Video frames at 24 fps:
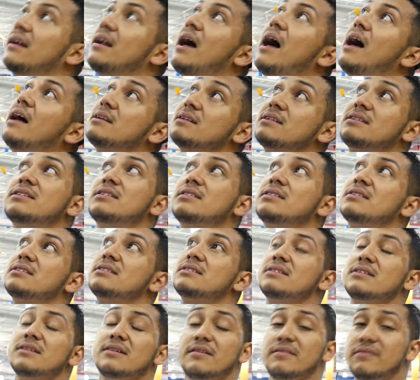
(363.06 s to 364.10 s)
not
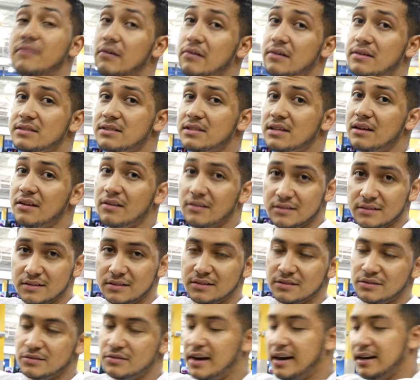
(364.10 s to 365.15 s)
focusing on the
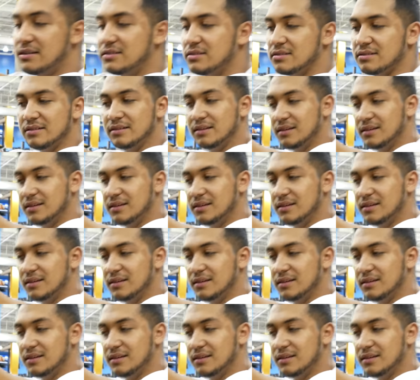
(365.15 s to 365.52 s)
contraction.